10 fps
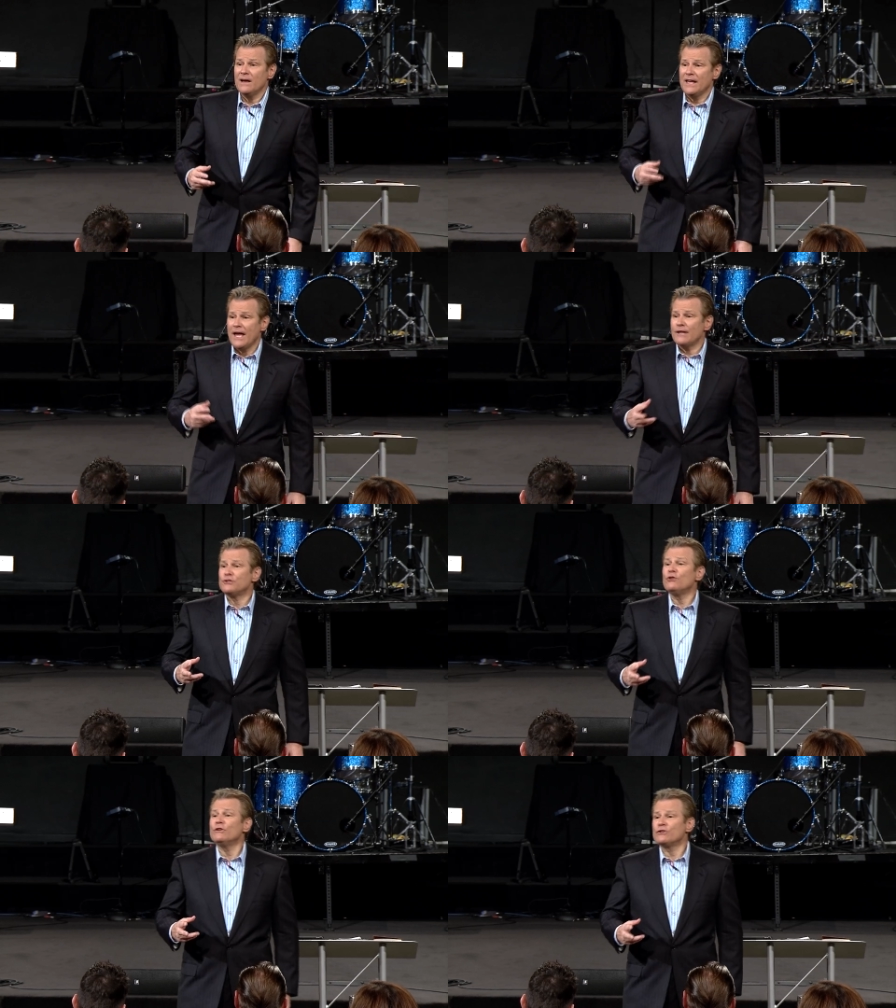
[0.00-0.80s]
he had
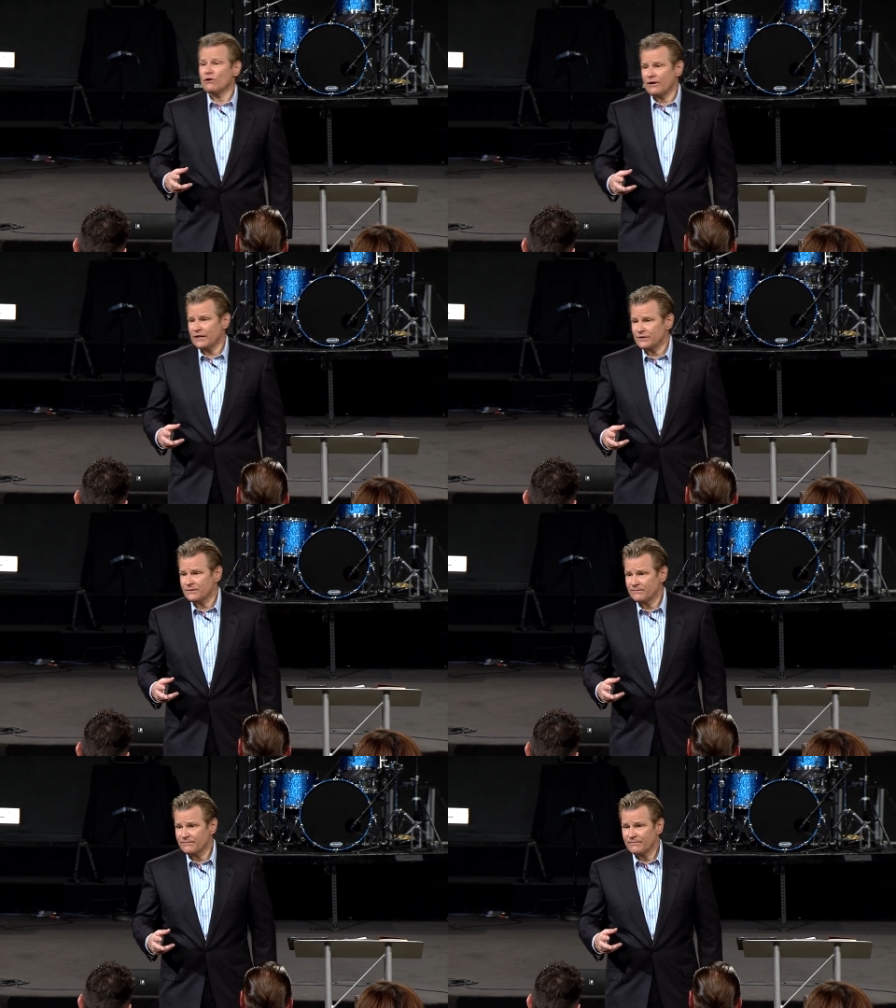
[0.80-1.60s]
two
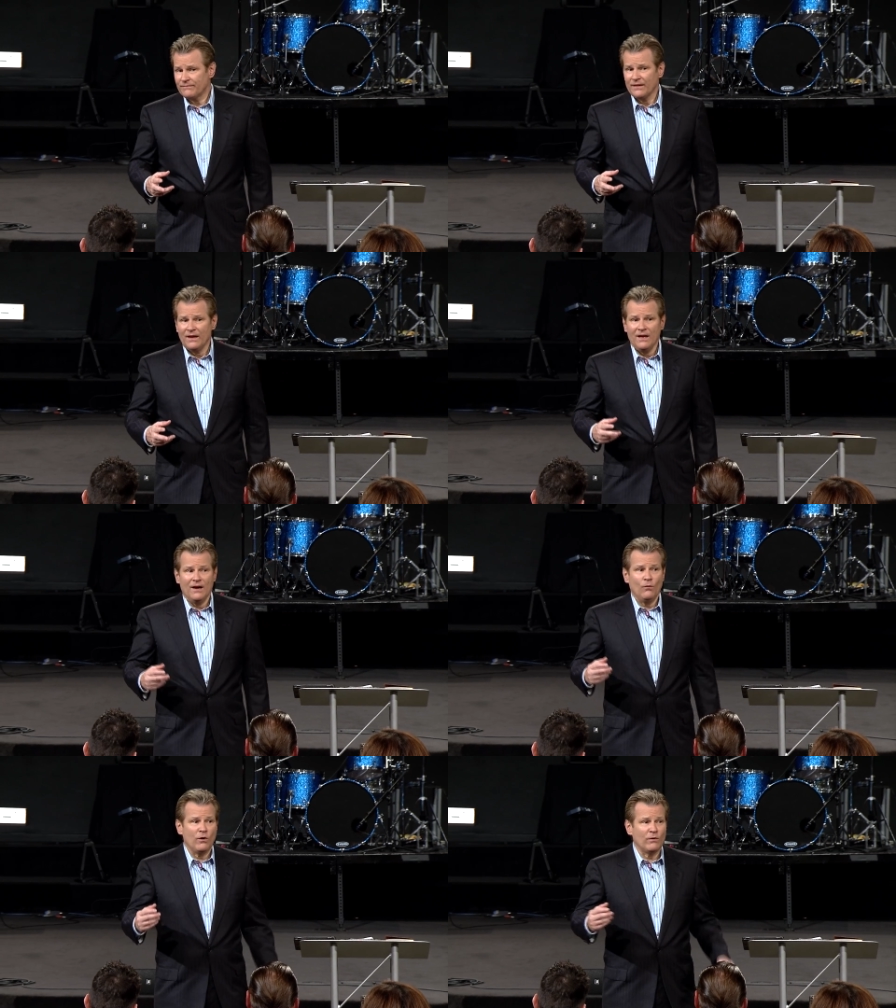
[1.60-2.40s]
attorneys.
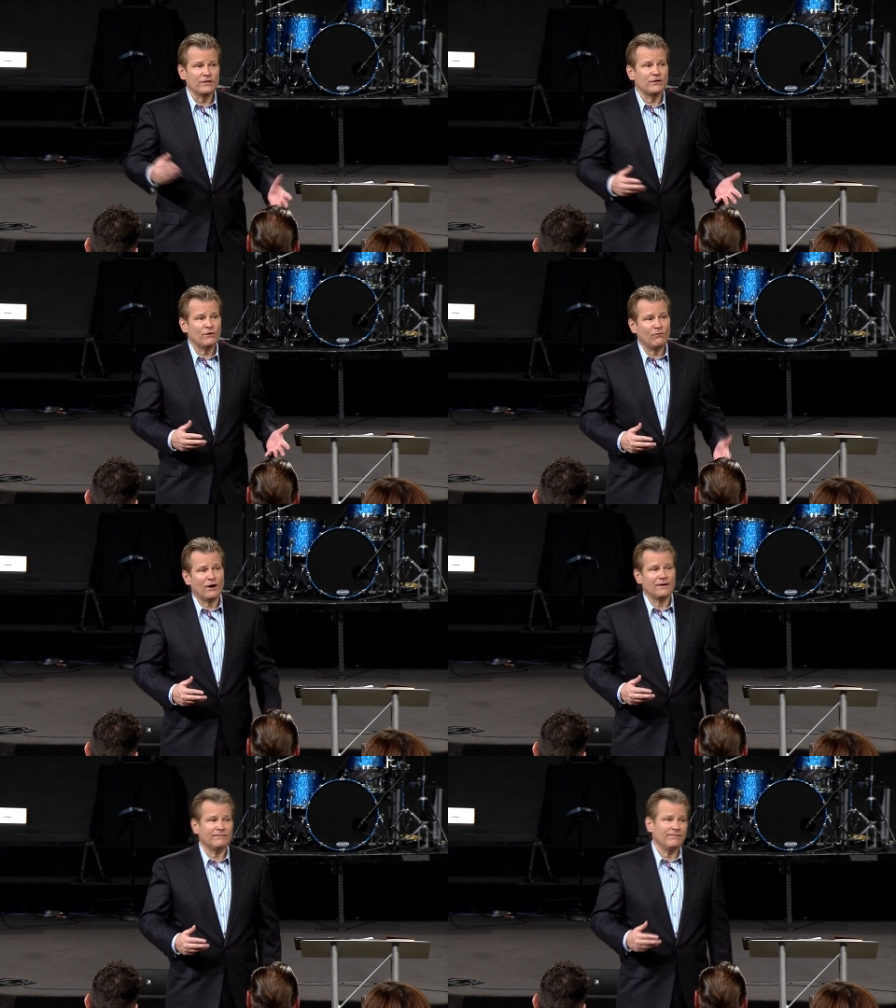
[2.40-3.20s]
We went to the
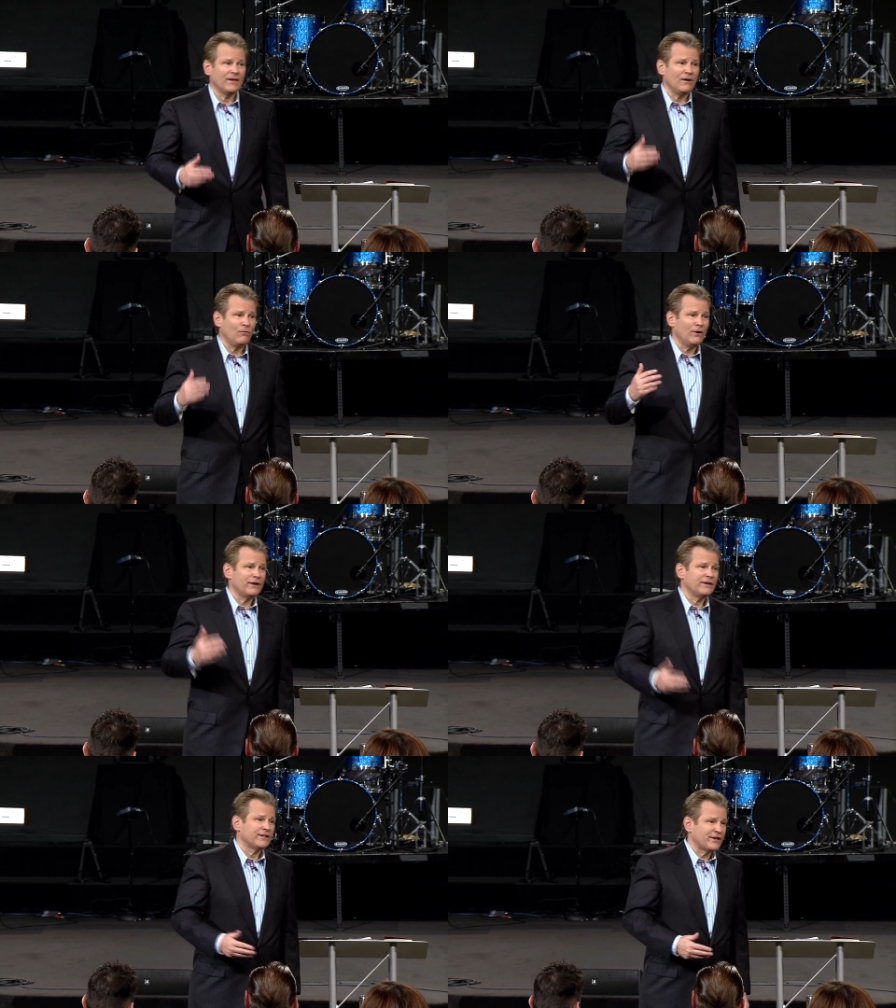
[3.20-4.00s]
one. What
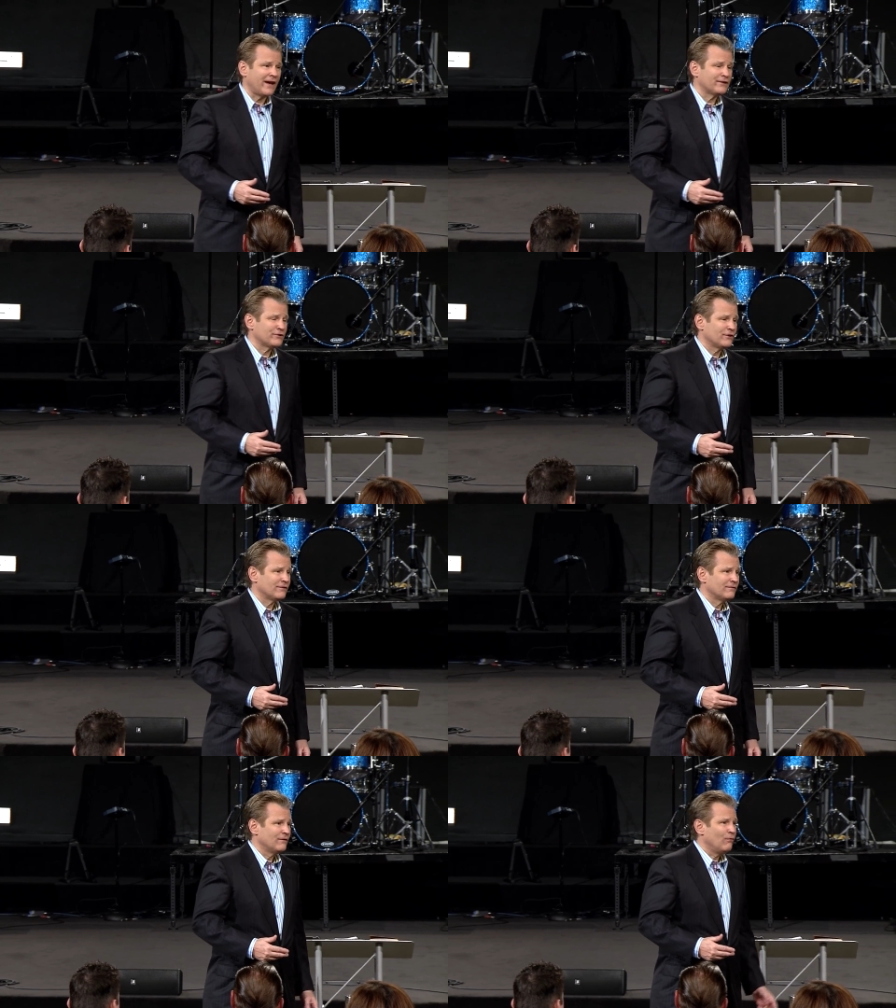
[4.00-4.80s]
a
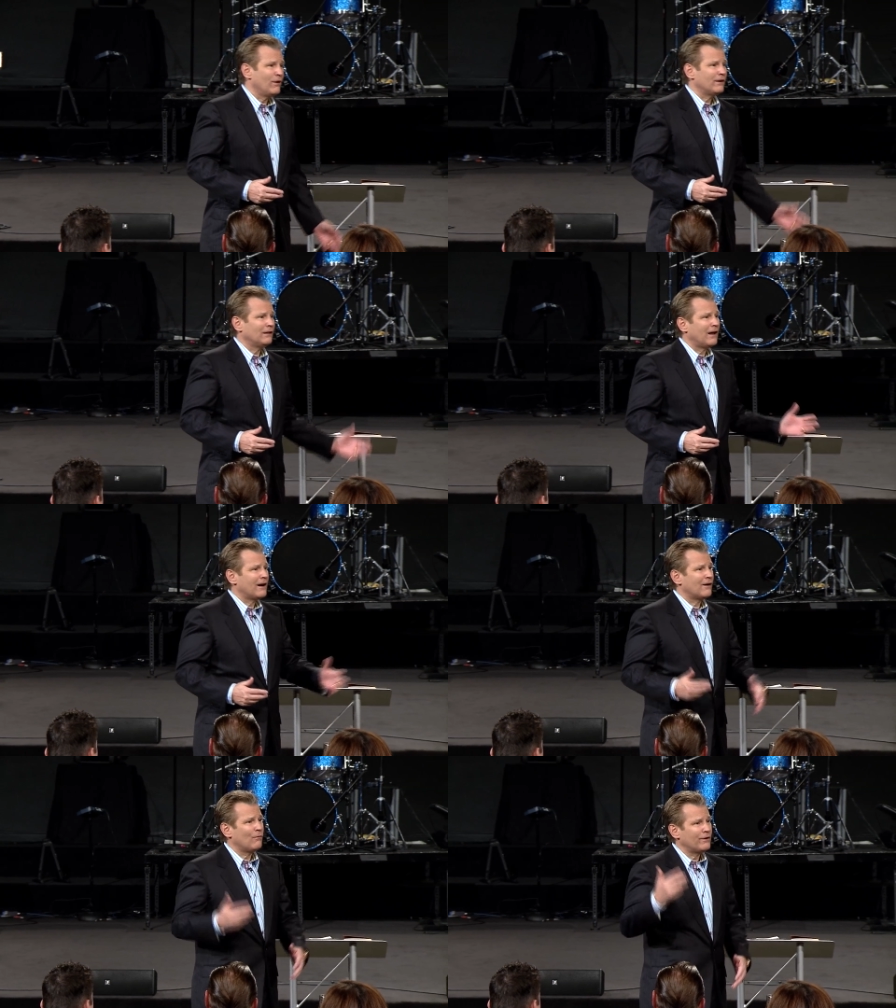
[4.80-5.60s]
disaster. What a
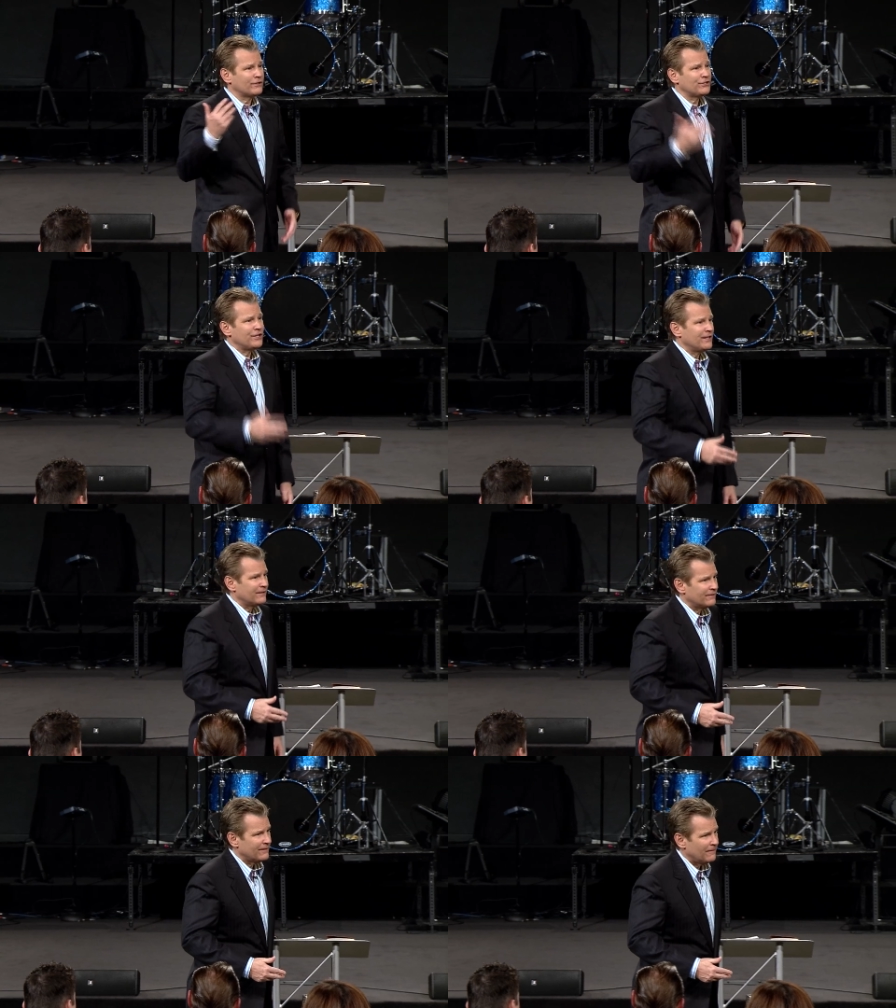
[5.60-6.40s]
liar. What a cheat.